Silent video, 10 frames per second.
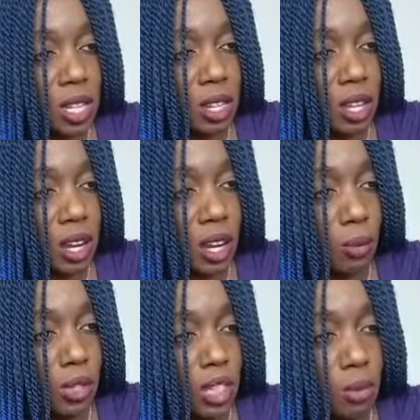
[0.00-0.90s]
and then I
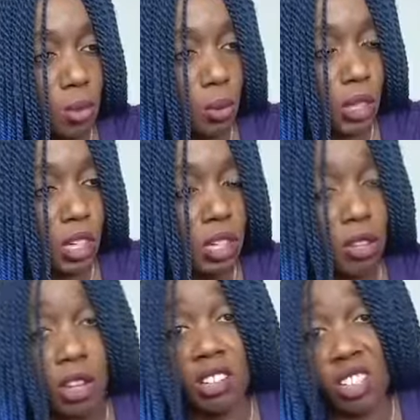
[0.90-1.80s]
will keep talking,
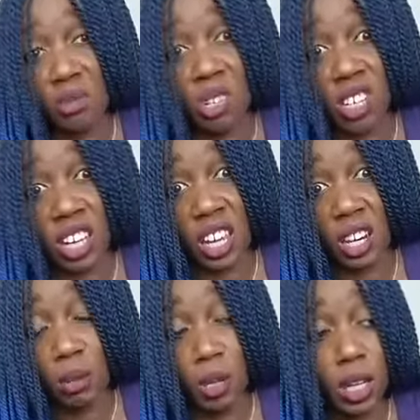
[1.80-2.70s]
although I'll keep talking
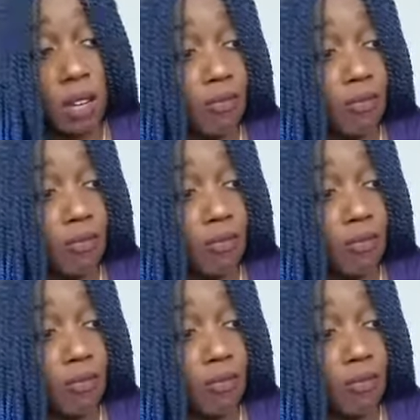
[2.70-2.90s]
anyway,